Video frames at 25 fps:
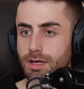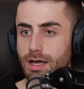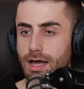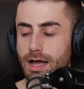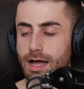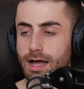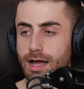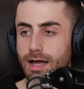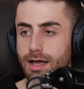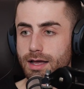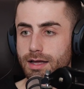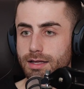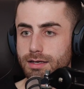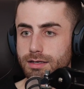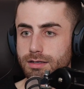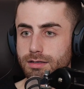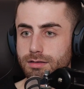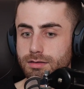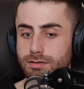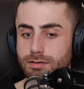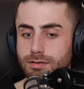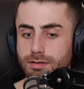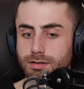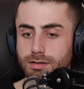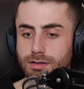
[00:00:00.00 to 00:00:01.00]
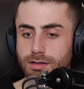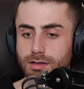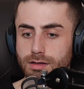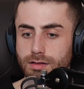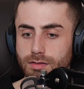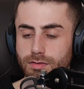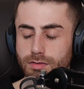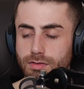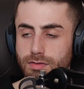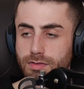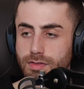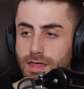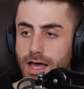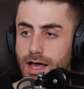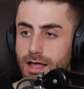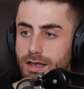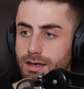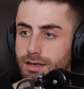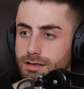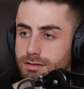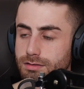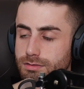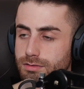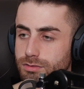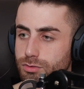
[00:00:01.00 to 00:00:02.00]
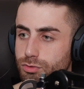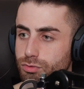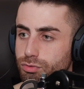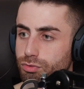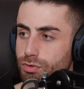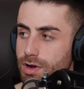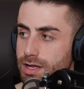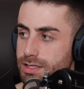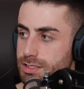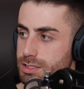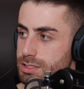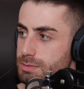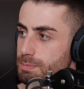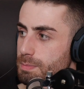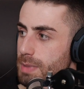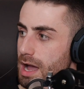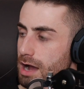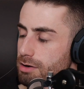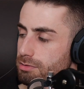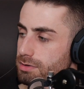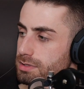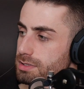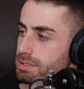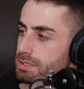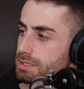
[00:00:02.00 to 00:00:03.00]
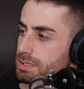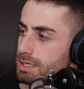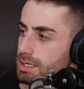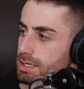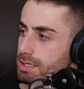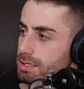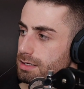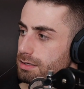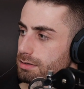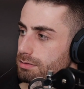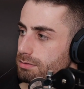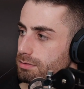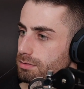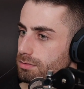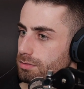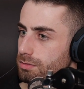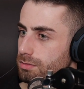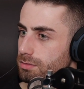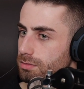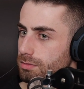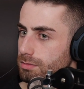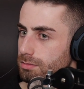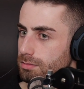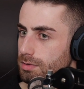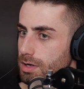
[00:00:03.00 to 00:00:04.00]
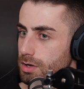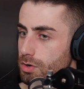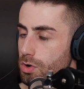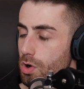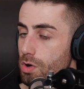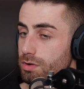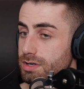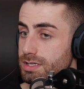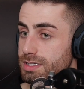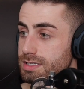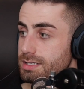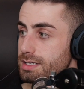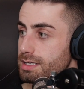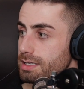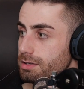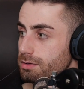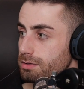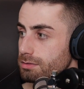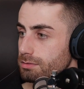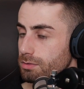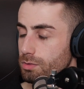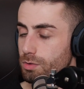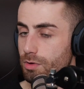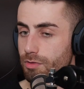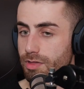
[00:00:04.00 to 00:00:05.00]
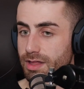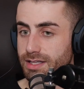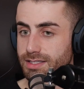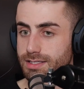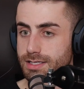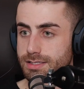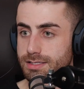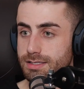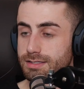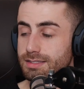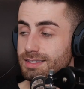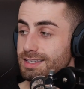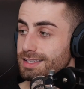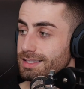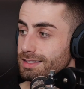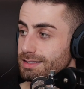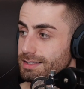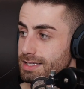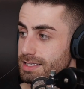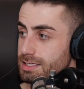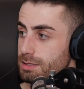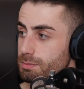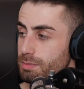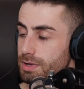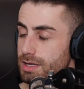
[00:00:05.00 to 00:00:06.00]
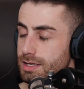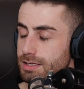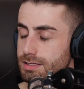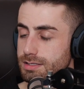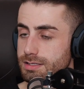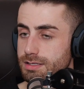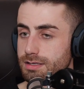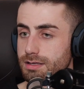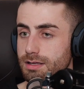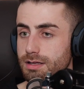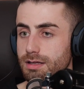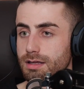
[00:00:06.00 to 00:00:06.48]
and that transparency and honesty and authenticity disappears.